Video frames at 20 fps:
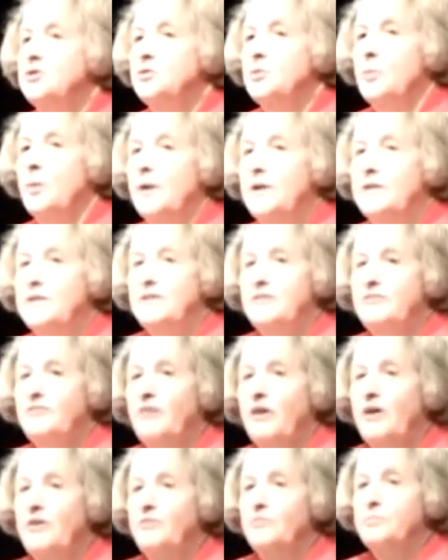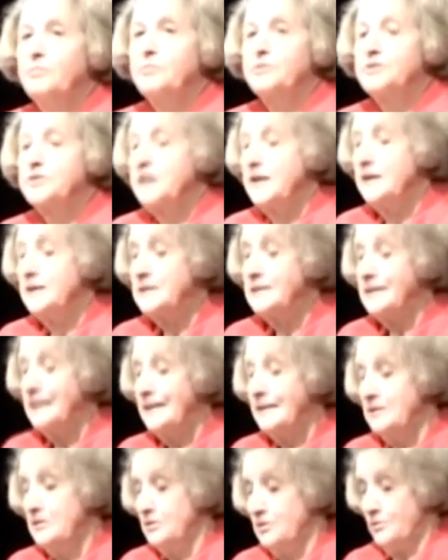25%
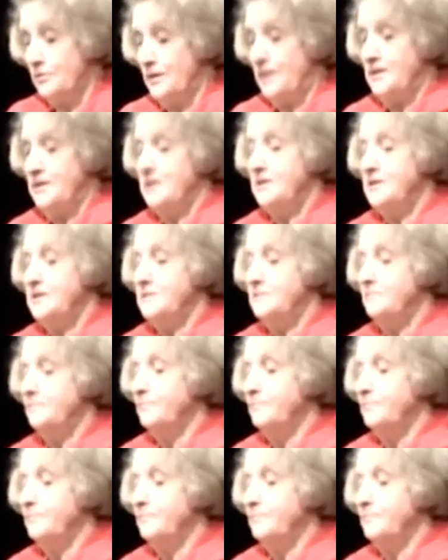interest.